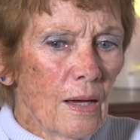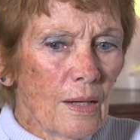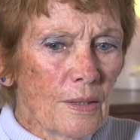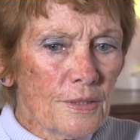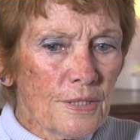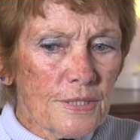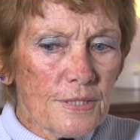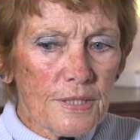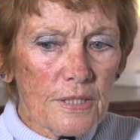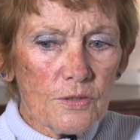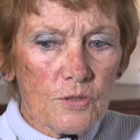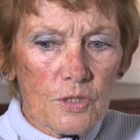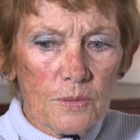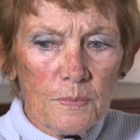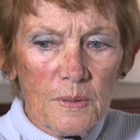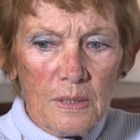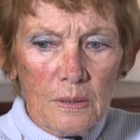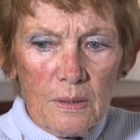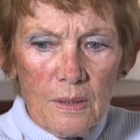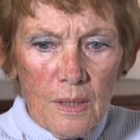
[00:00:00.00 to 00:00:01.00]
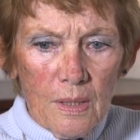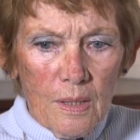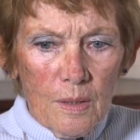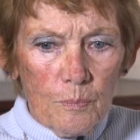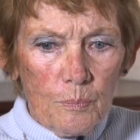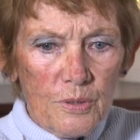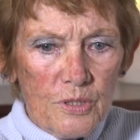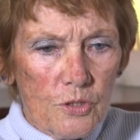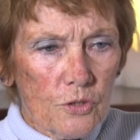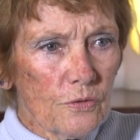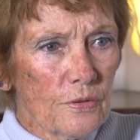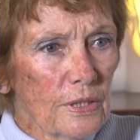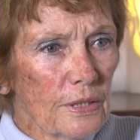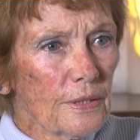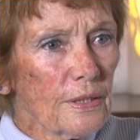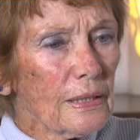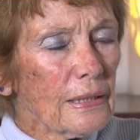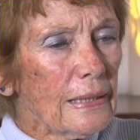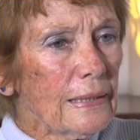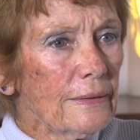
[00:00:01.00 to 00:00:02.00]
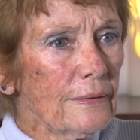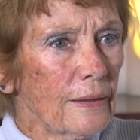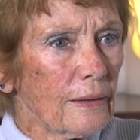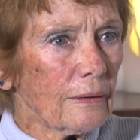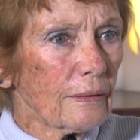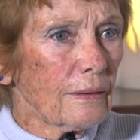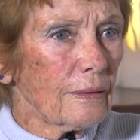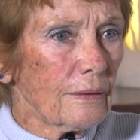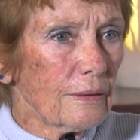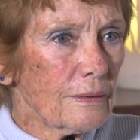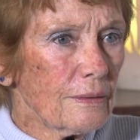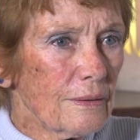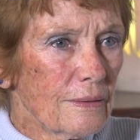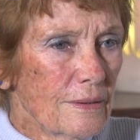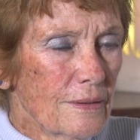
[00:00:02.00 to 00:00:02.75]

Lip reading: And he said to me, but you need a clinic.